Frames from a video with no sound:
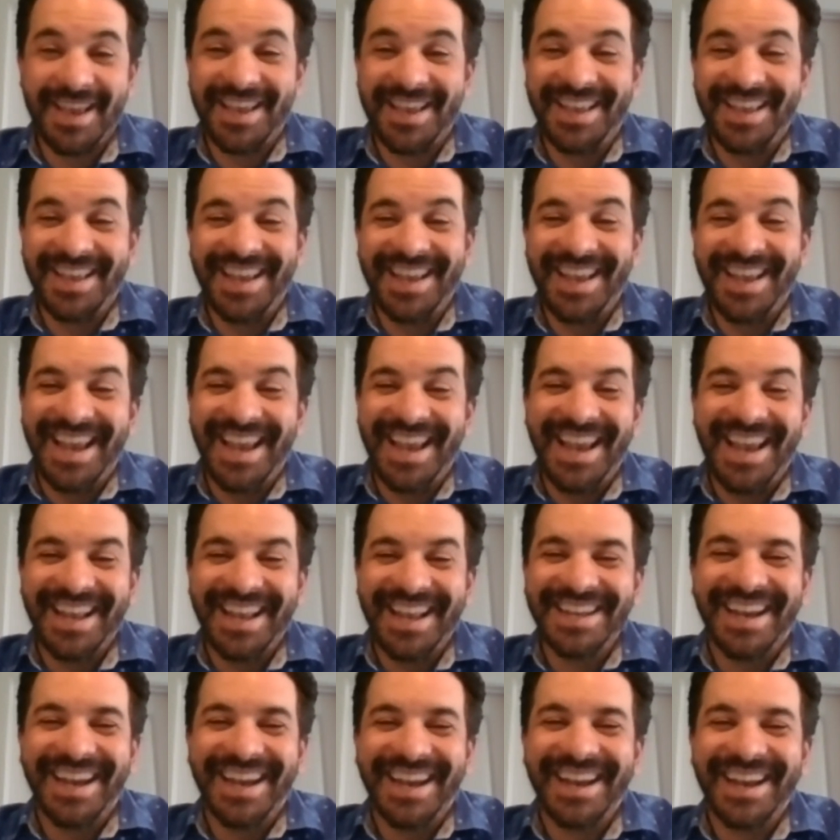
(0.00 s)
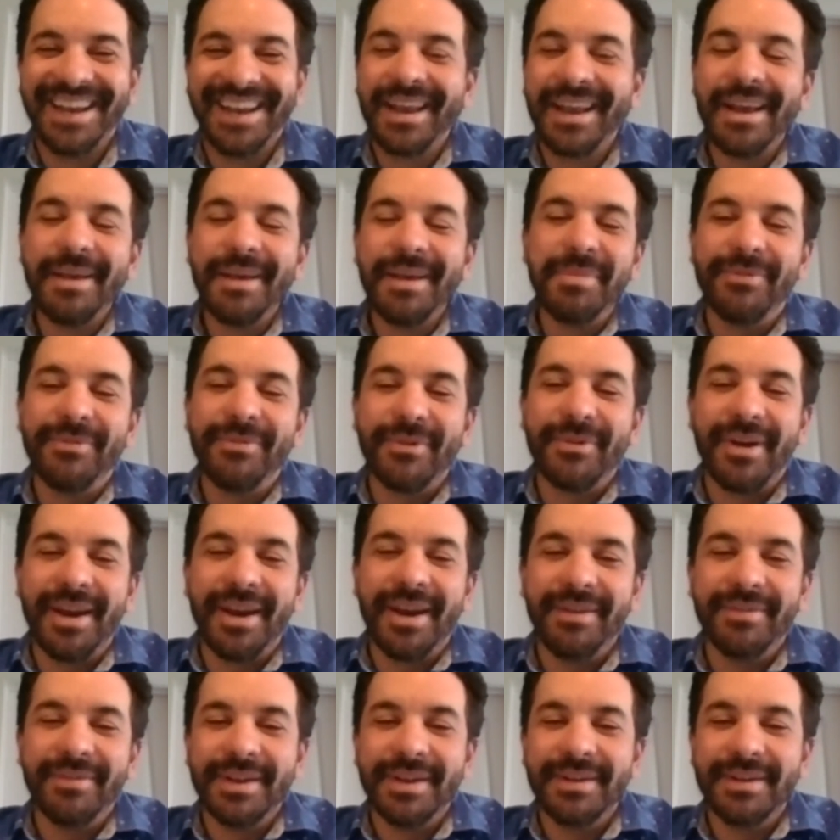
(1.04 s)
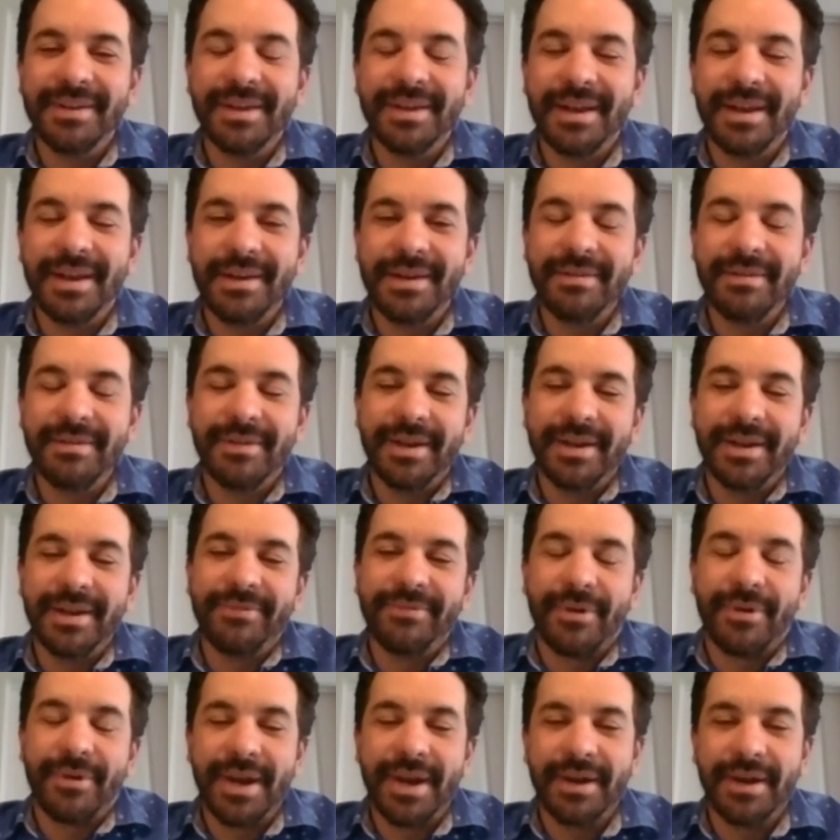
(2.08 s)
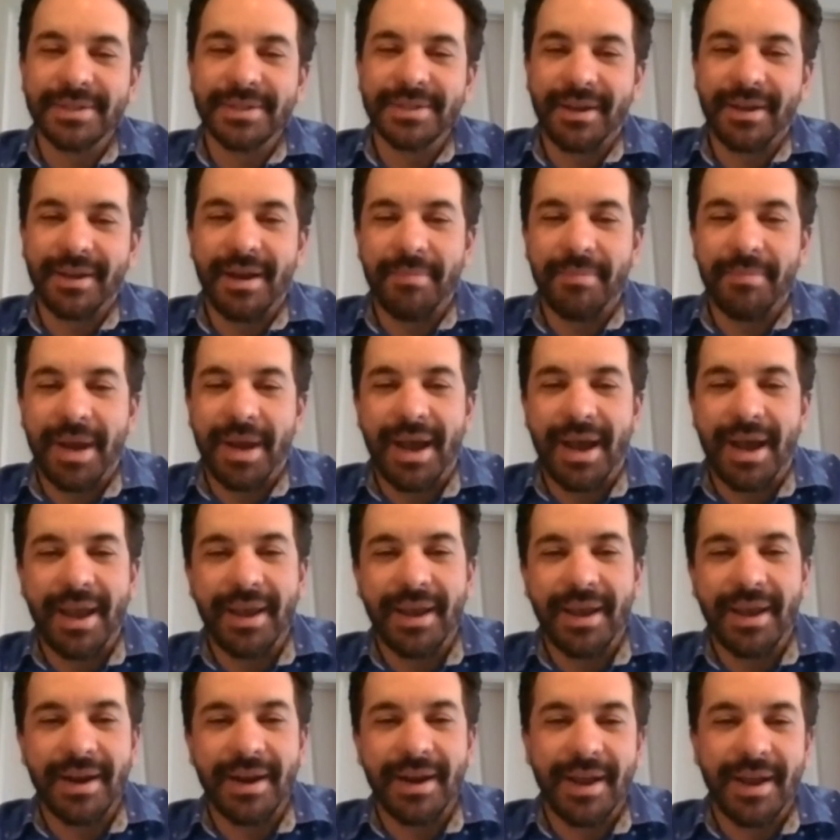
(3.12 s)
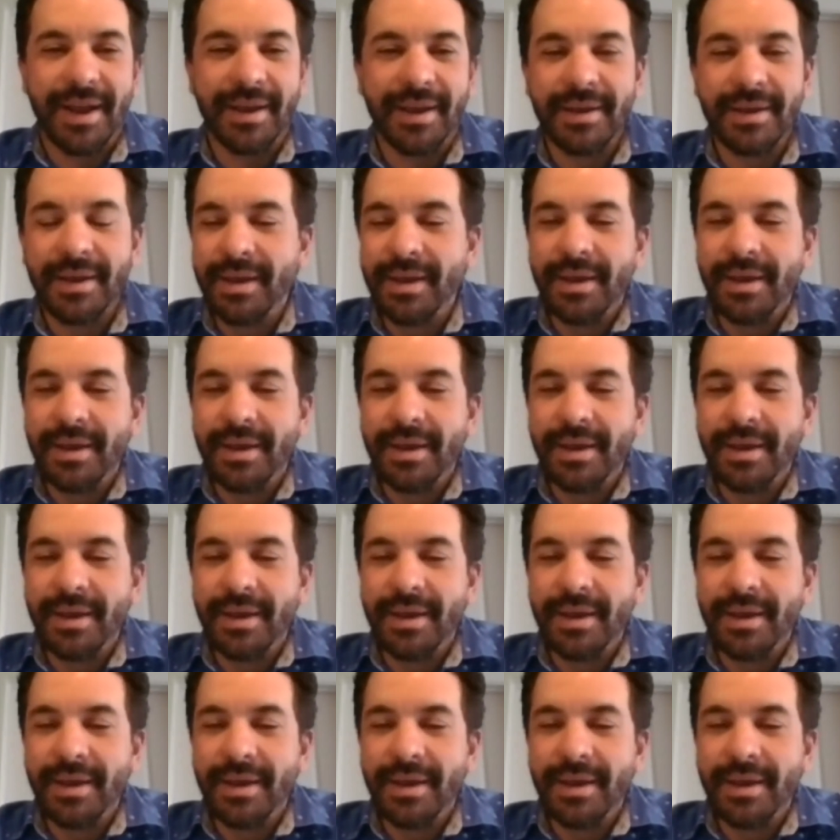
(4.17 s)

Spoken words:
And before I even knew it, 4 years had gone by, and I